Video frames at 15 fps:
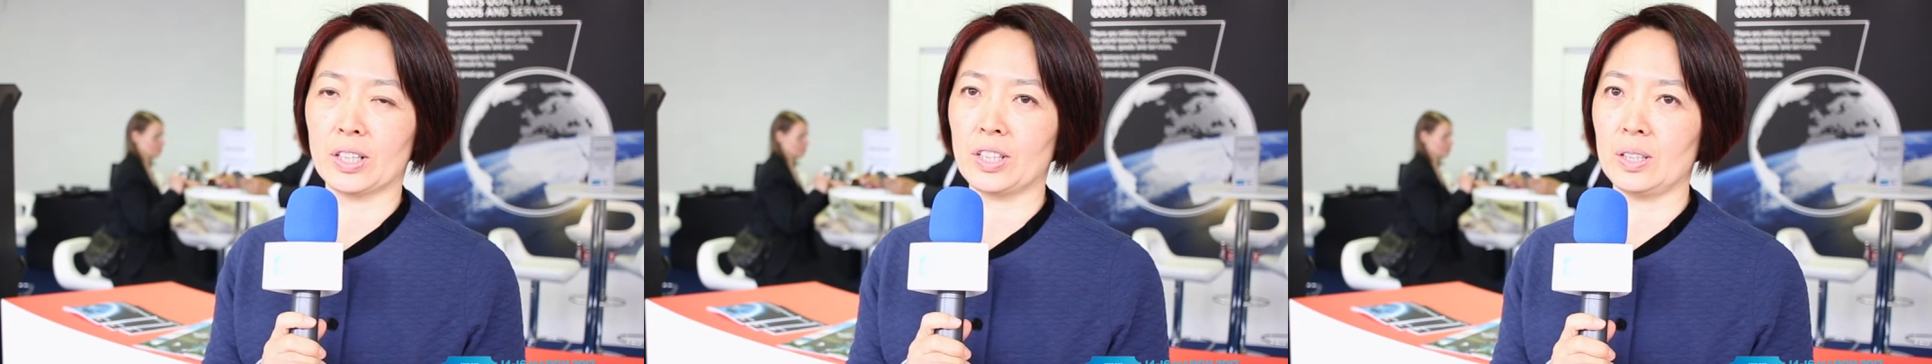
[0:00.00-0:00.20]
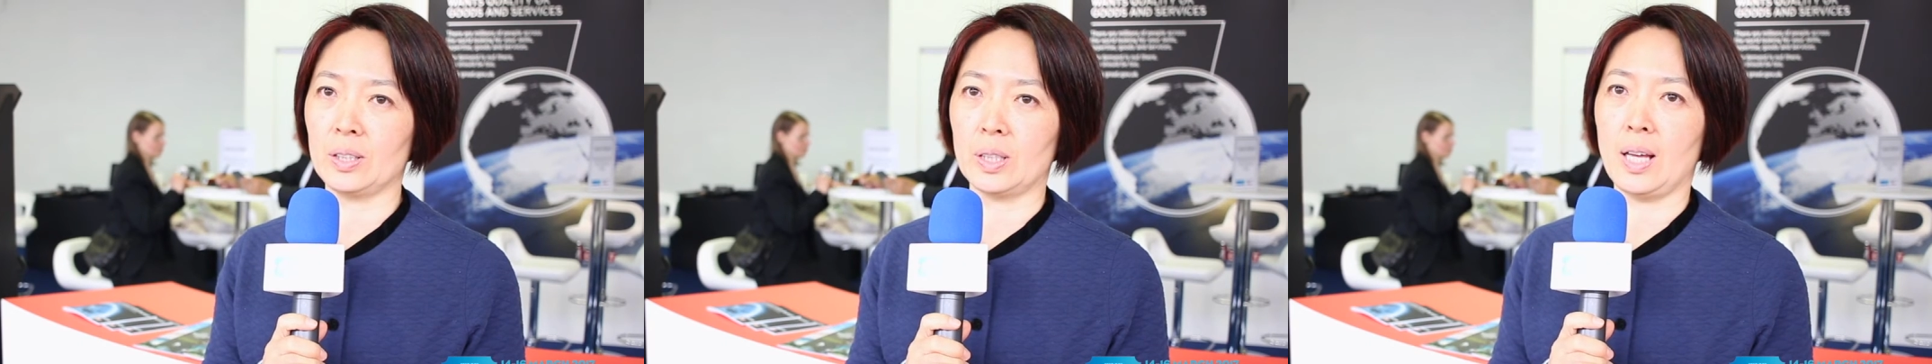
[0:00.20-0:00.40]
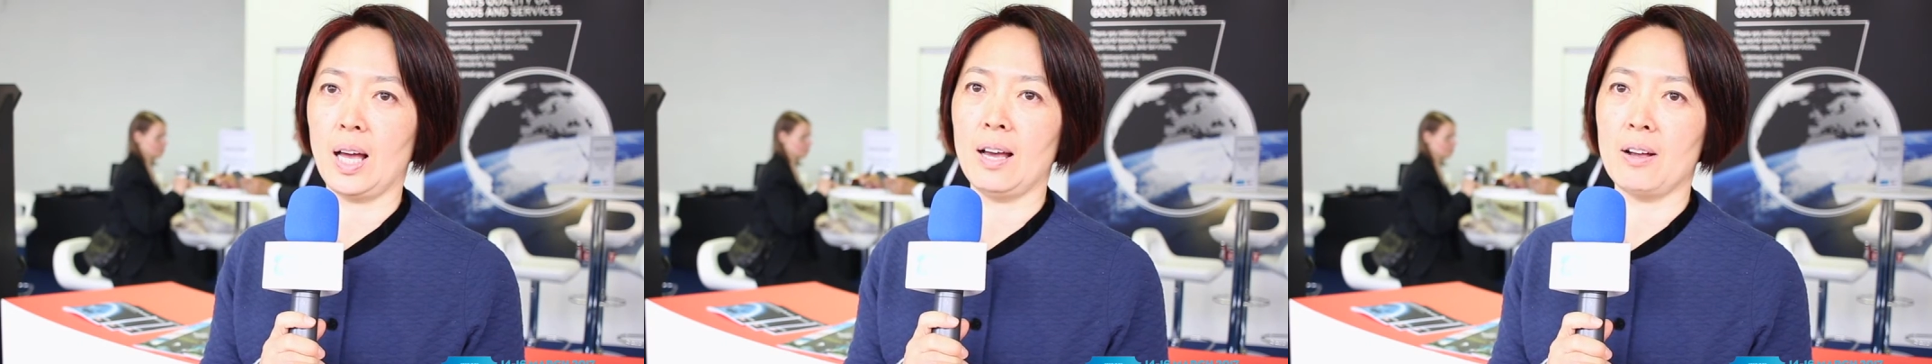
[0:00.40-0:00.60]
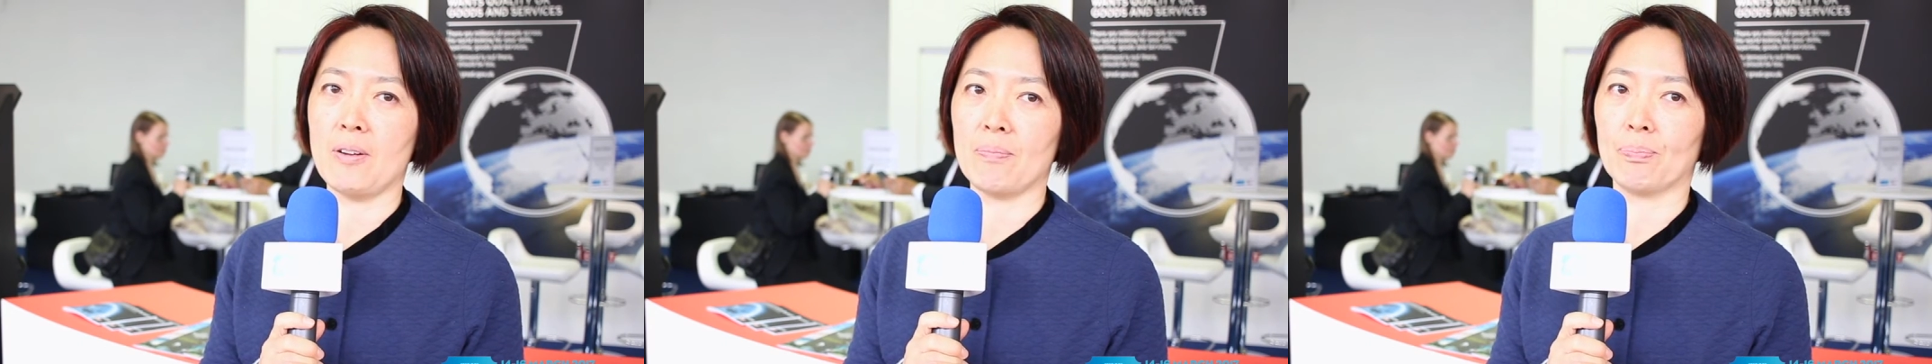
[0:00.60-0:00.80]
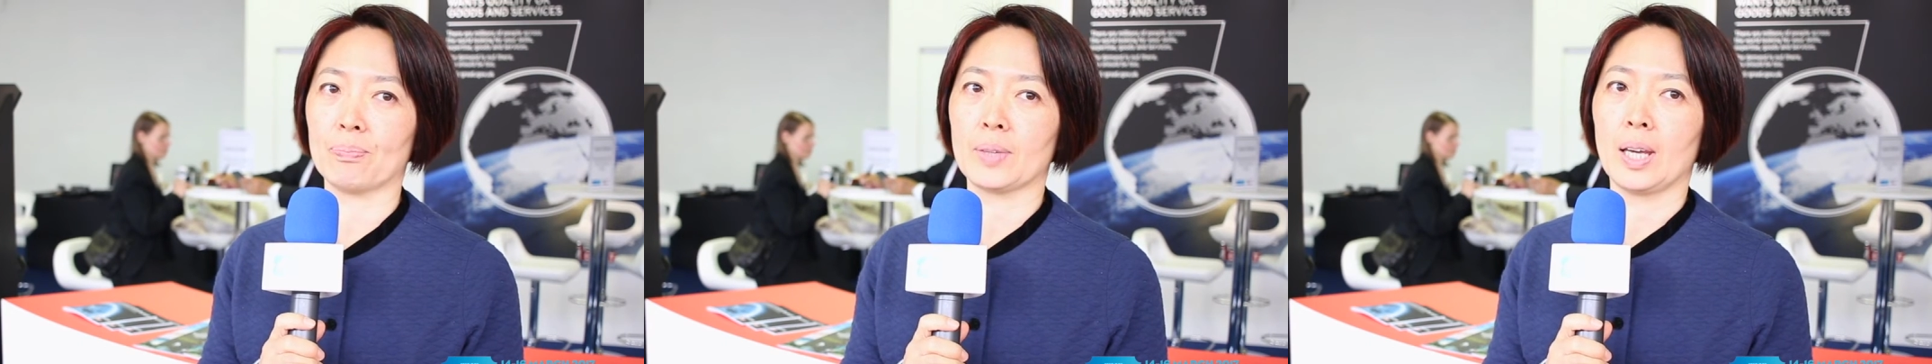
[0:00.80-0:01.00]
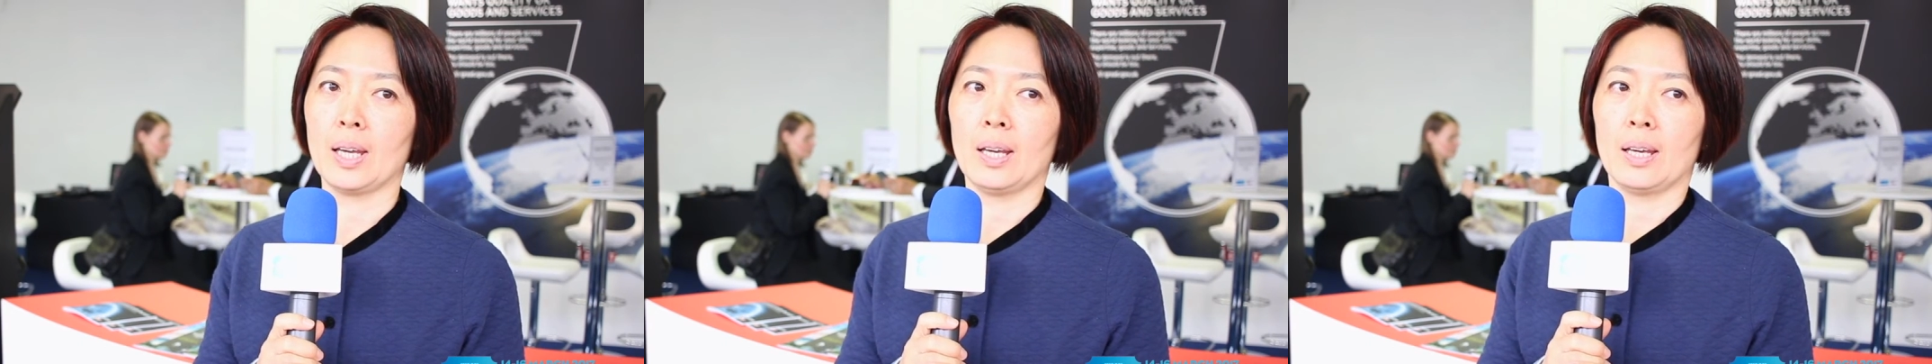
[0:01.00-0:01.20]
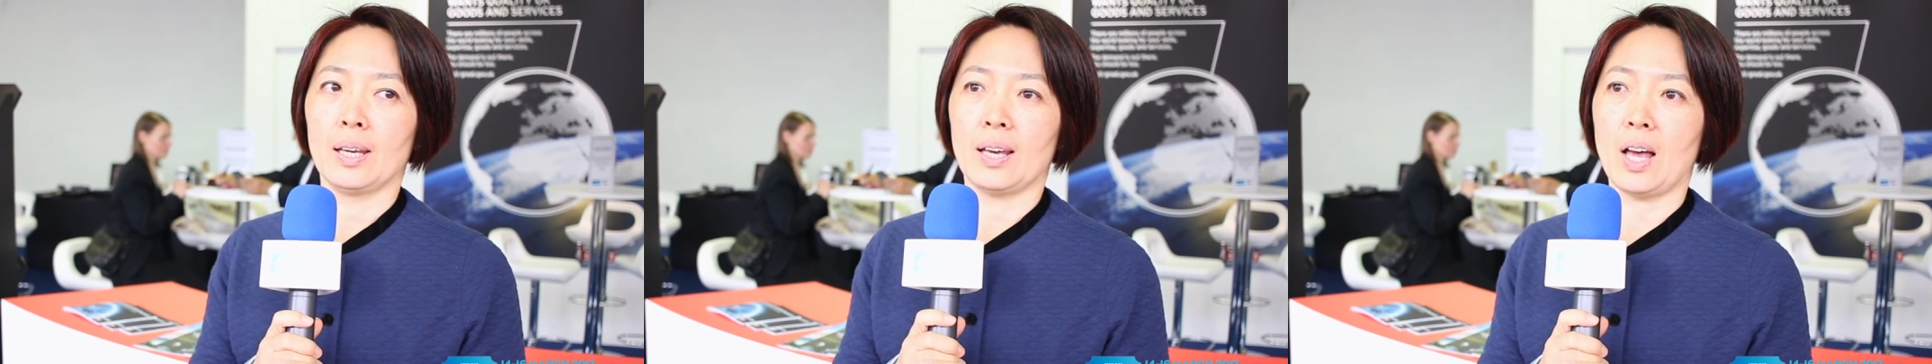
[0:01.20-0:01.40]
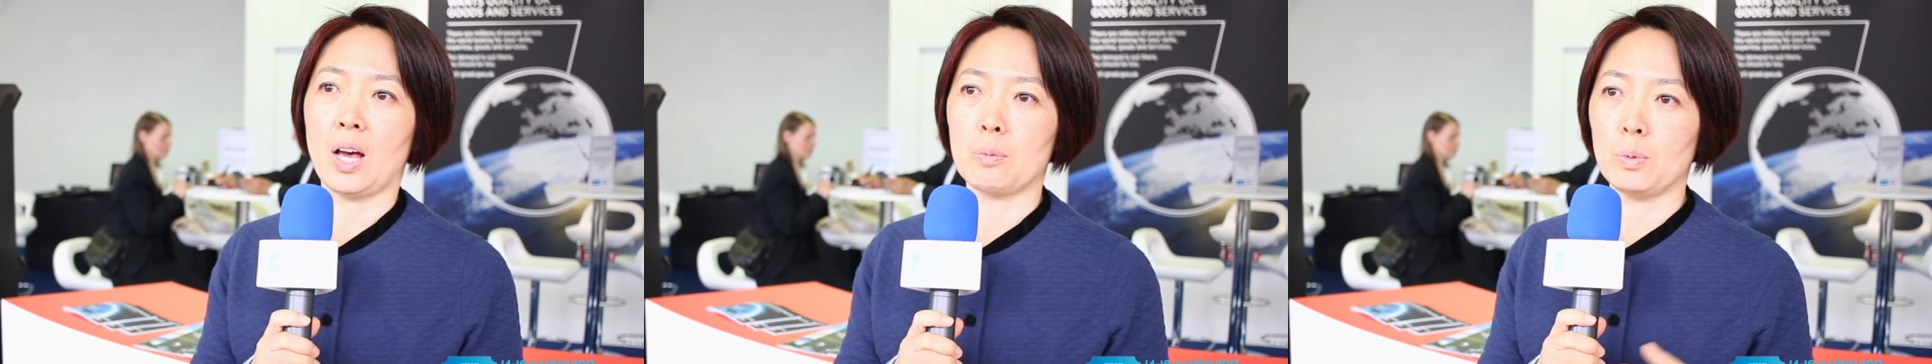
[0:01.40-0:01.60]
good
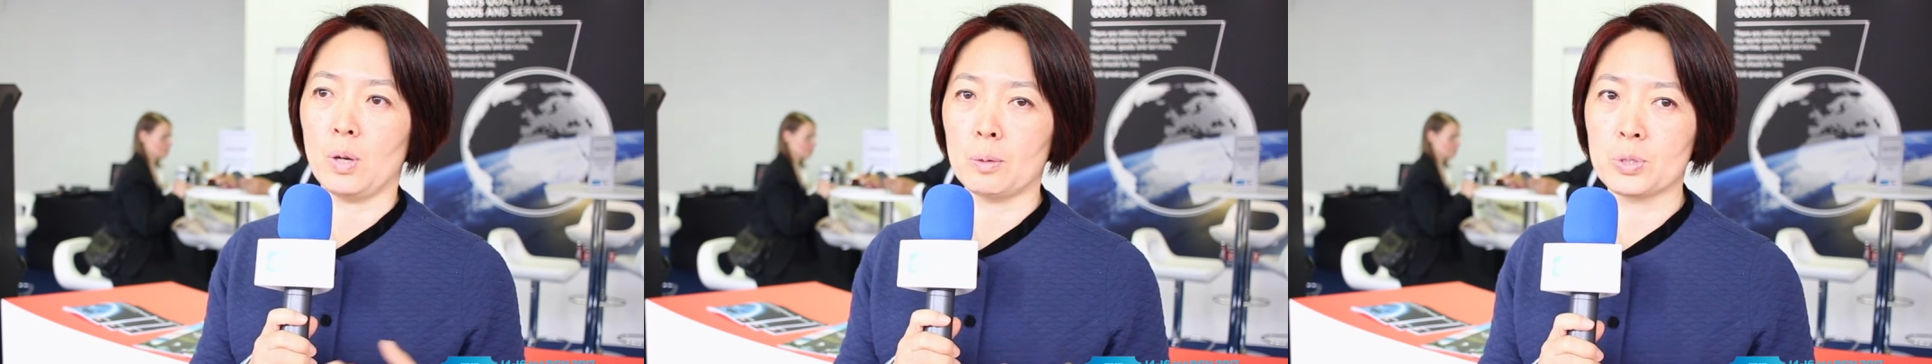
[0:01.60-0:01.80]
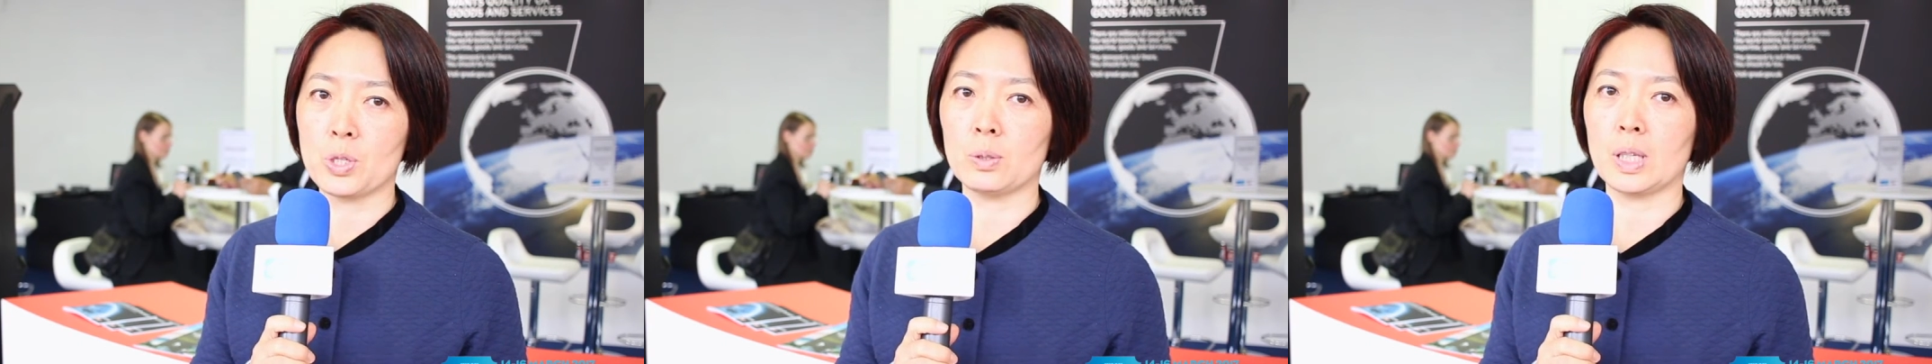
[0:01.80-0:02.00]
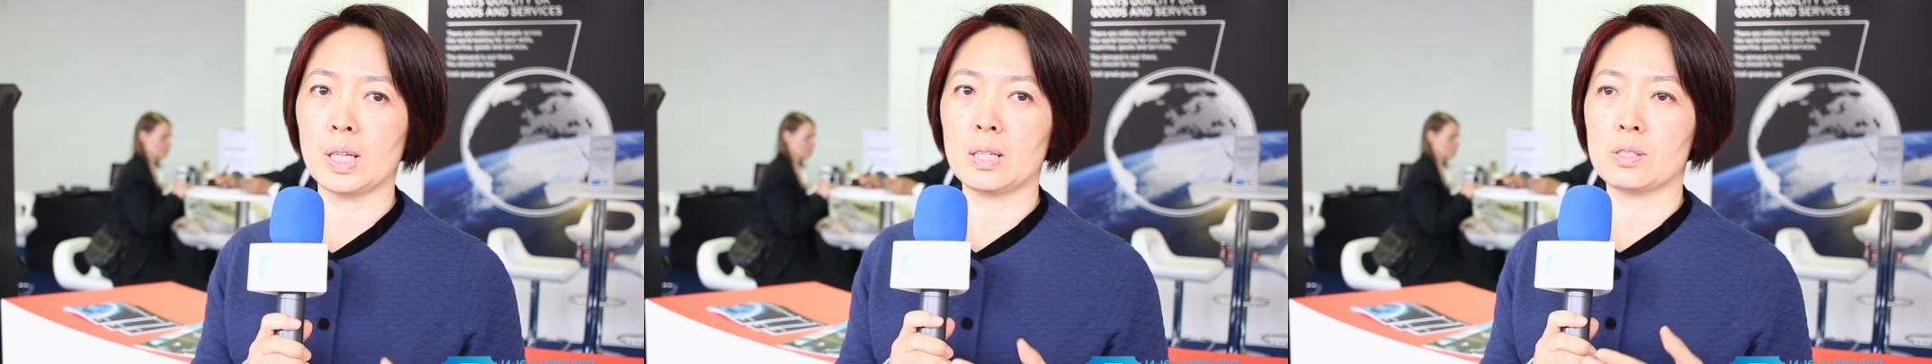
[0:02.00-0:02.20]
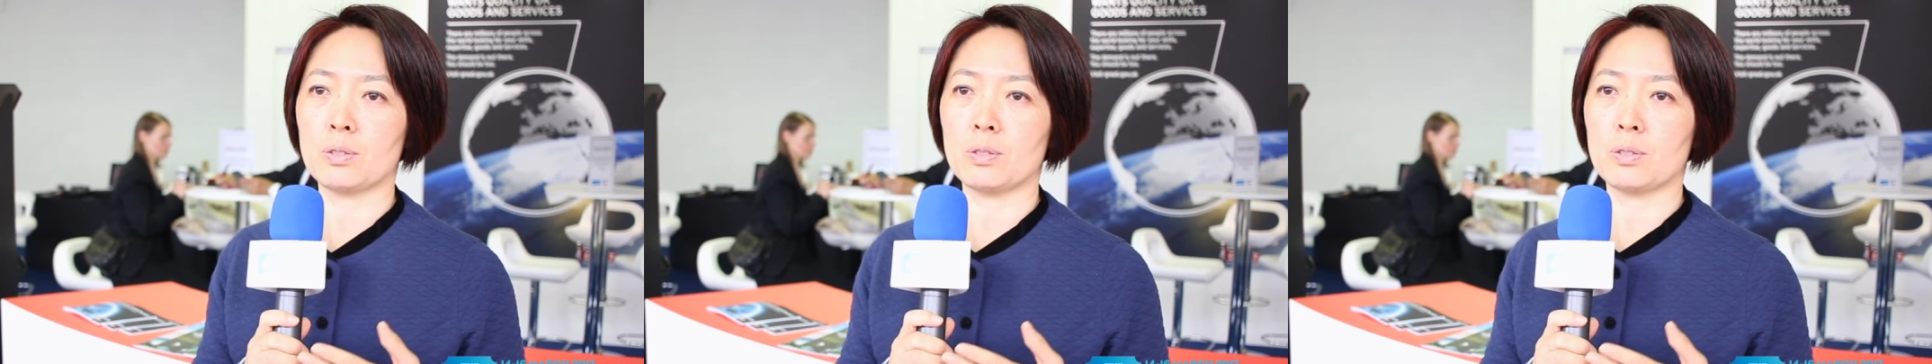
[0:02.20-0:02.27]
opportunity